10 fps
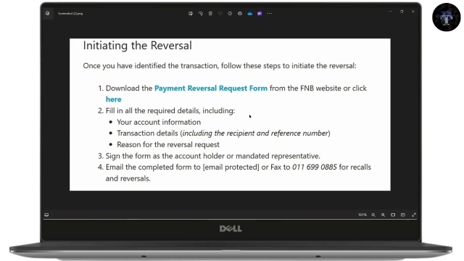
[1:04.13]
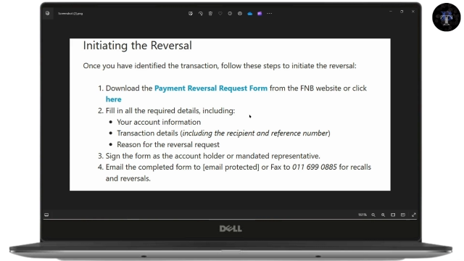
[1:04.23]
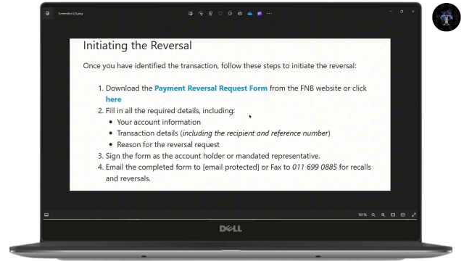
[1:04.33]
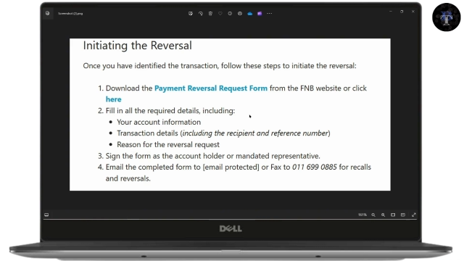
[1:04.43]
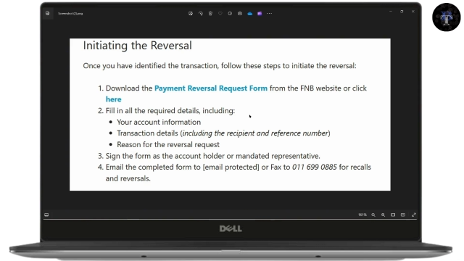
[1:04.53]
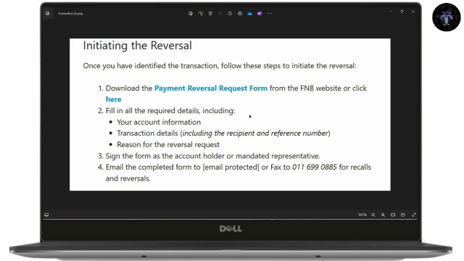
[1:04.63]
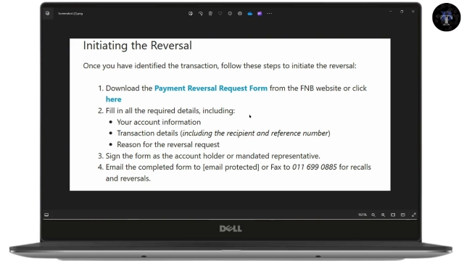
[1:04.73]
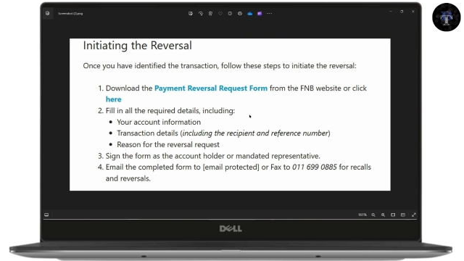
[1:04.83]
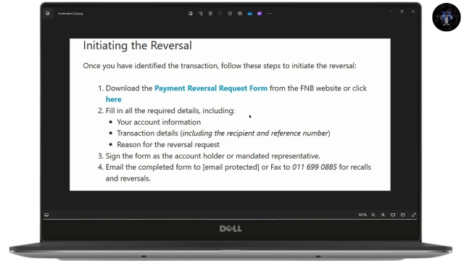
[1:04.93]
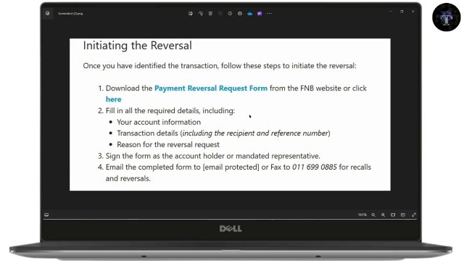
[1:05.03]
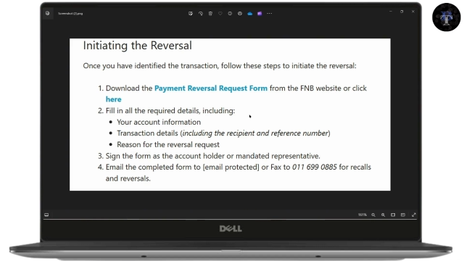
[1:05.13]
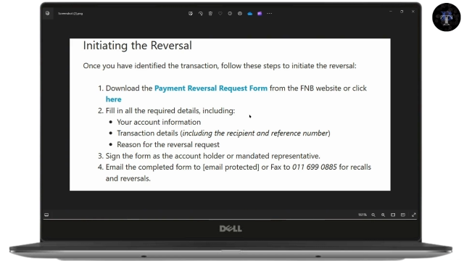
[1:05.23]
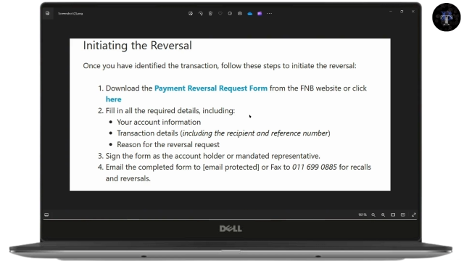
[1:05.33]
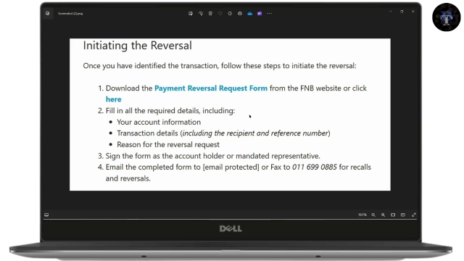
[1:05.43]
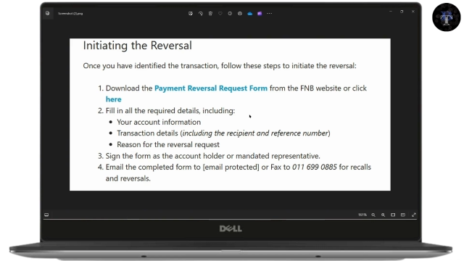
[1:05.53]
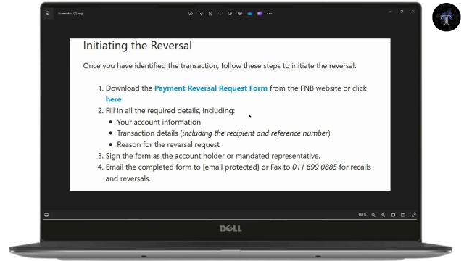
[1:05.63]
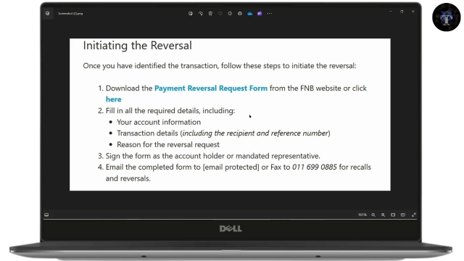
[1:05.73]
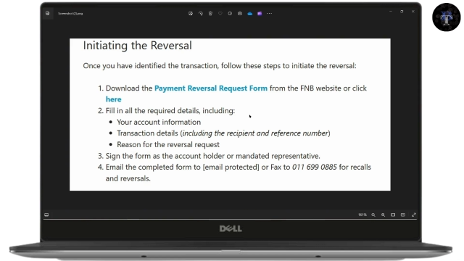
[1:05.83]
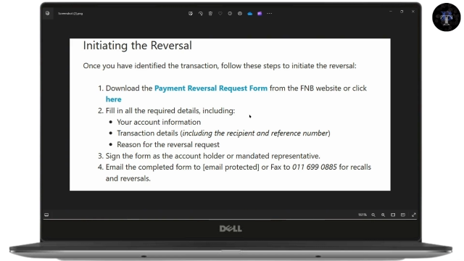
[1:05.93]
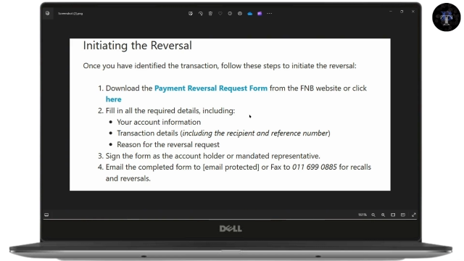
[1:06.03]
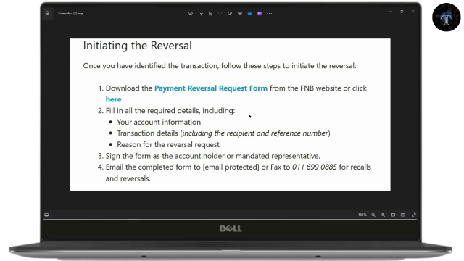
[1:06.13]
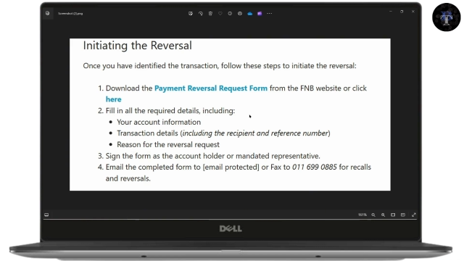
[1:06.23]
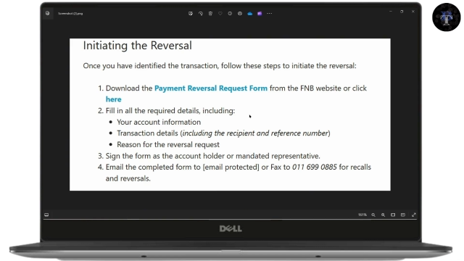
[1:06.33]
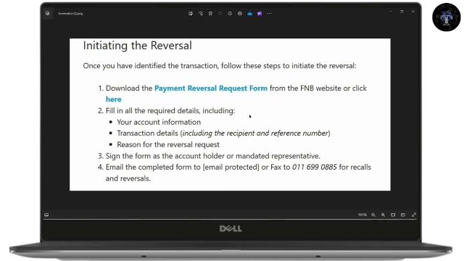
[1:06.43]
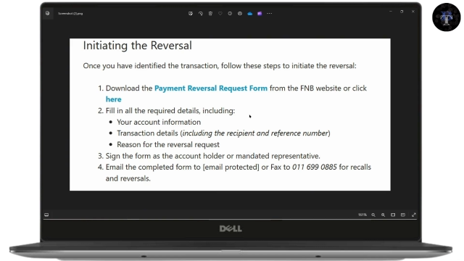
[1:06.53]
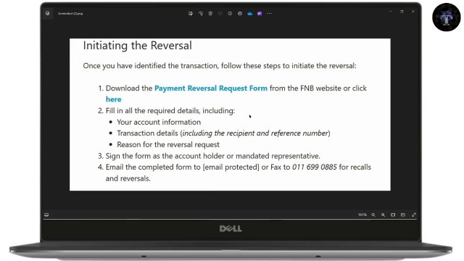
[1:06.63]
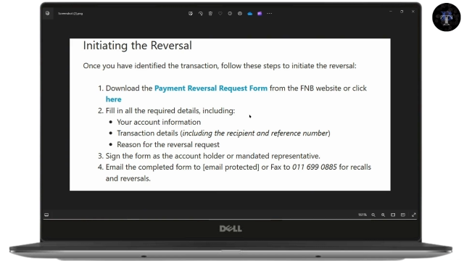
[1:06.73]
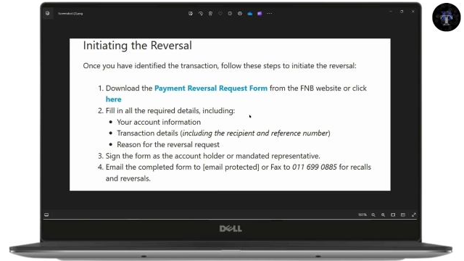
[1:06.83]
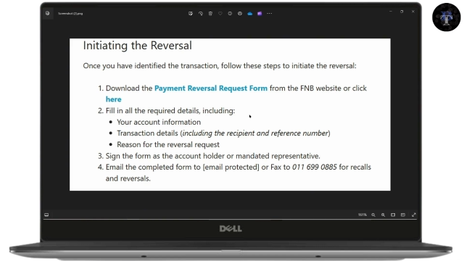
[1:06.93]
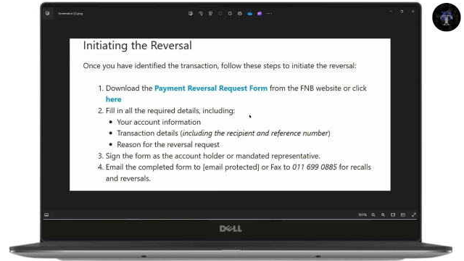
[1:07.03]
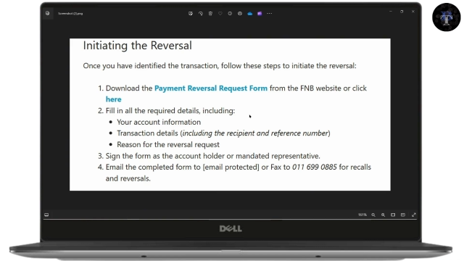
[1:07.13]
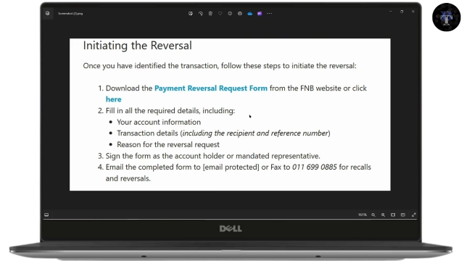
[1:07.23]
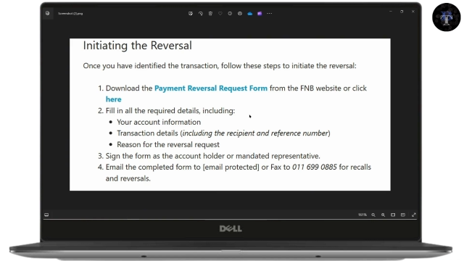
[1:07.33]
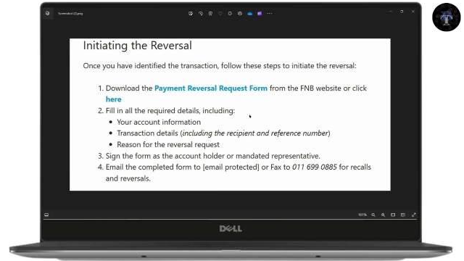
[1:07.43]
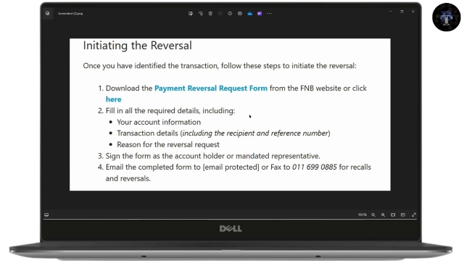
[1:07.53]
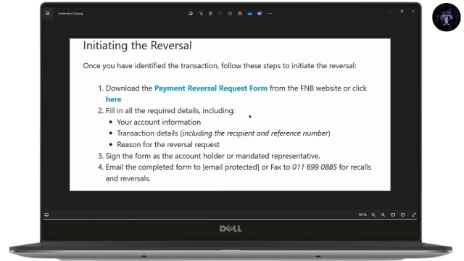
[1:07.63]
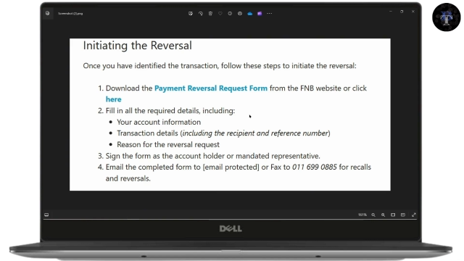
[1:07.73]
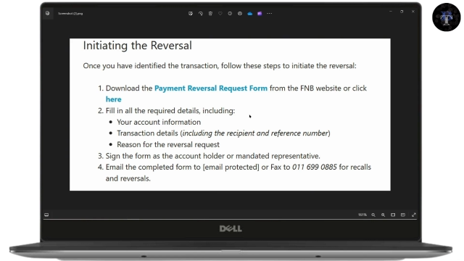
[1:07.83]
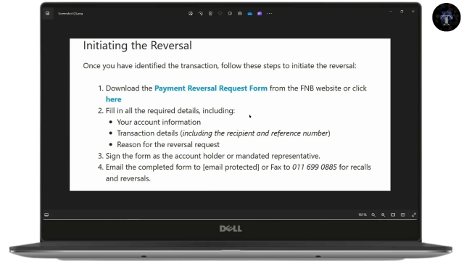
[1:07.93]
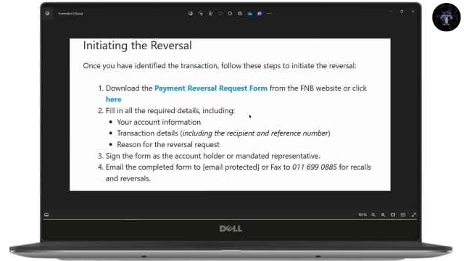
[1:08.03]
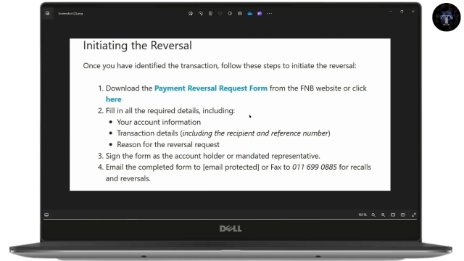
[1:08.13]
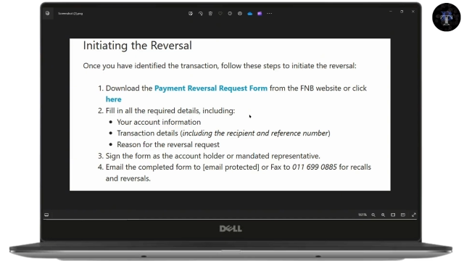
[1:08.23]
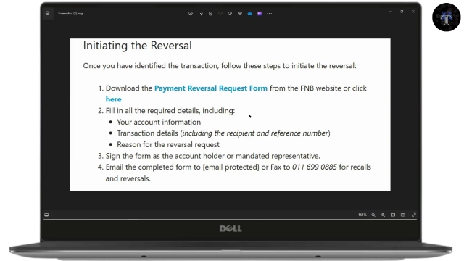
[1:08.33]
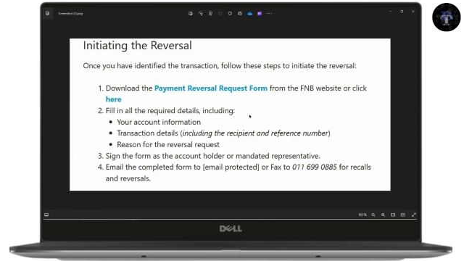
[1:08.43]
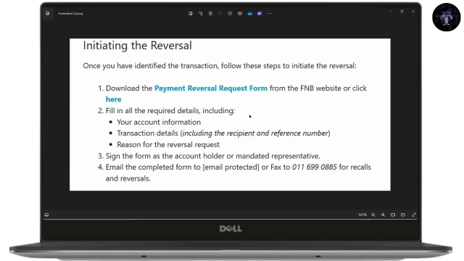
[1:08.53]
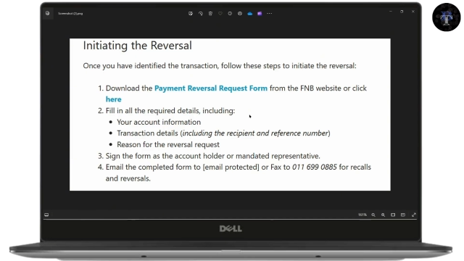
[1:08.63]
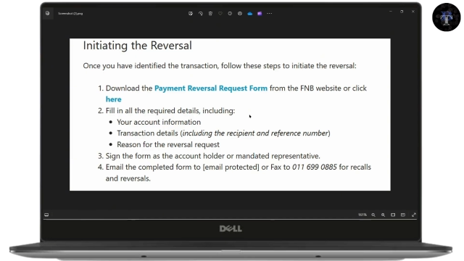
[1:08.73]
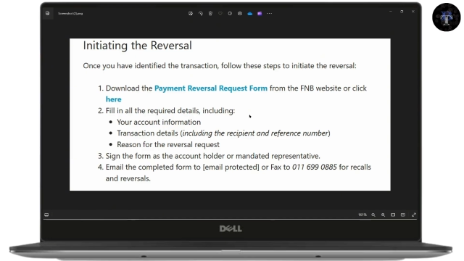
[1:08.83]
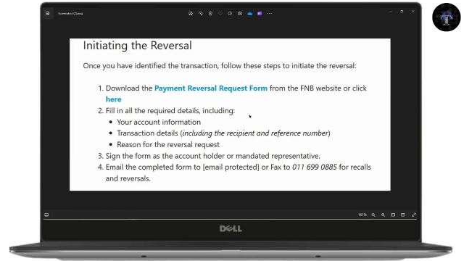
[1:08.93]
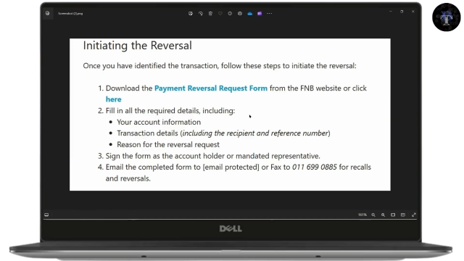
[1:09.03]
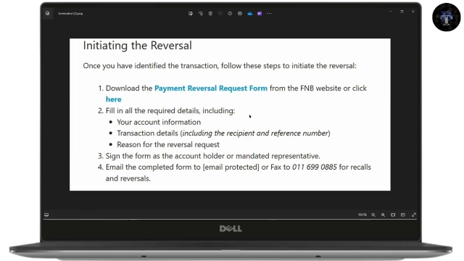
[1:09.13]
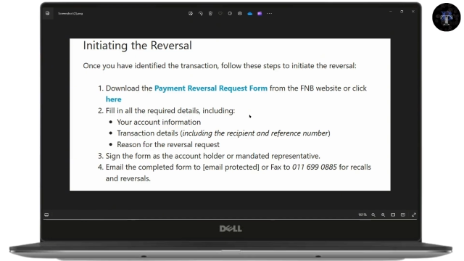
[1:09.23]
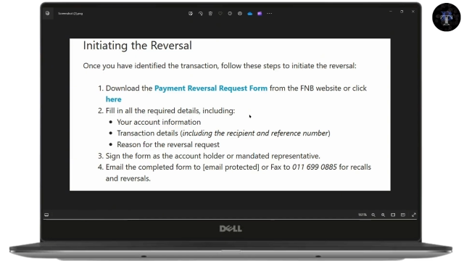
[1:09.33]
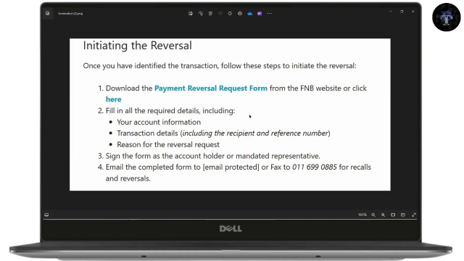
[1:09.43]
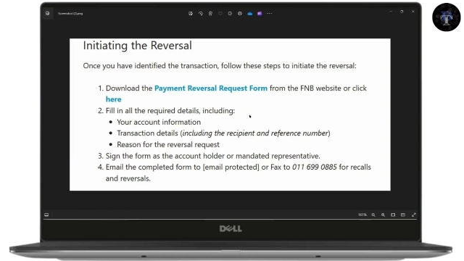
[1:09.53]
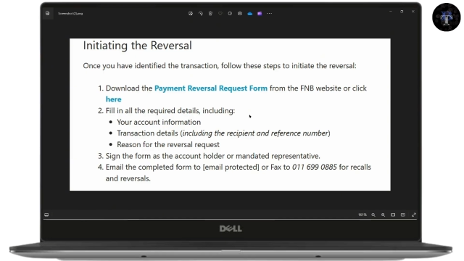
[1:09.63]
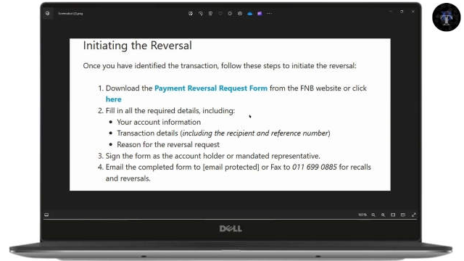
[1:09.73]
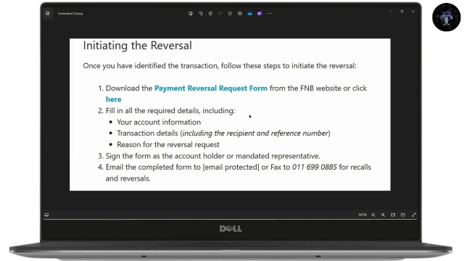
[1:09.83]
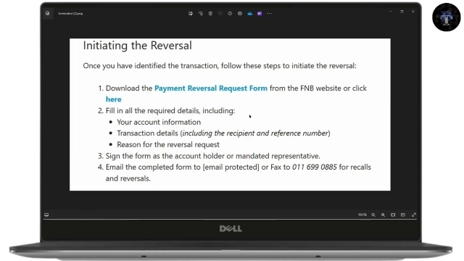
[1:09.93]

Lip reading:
[unreadable: no face in view]